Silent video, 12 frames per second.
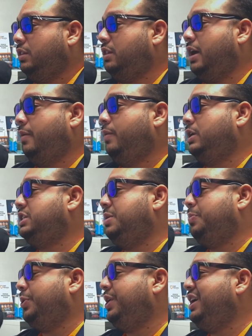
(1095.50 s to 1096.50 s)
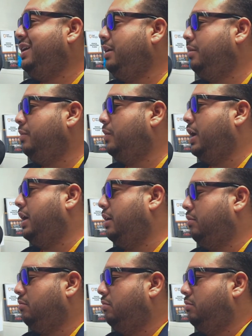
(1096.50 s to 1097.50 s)
that was a pretty,
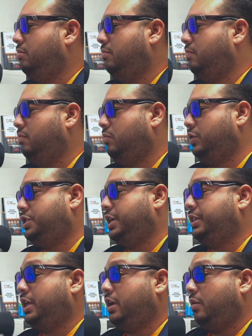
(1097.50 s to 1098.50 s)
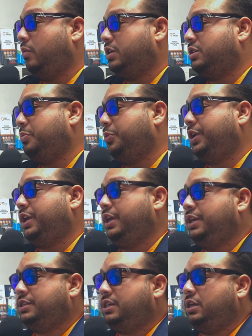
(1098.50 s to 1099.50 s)
which I think it was a pretty
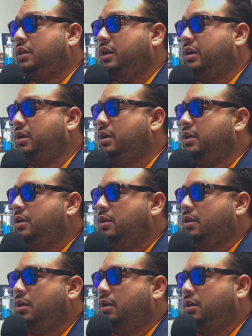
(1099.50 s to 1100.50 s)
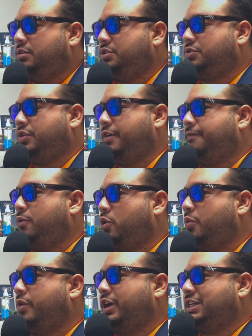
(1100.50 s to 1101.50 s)
easy and a
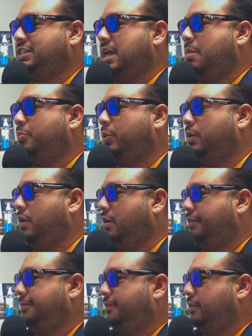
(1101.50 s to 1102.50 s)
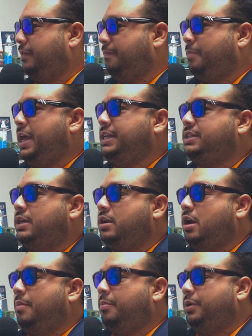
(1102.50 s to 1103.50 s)
straightforward example of basic
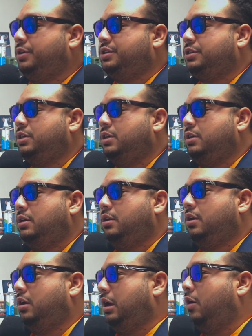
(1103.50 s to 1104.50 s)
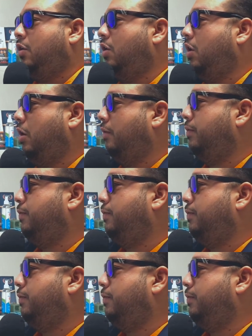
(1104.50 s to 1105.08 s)
numbers on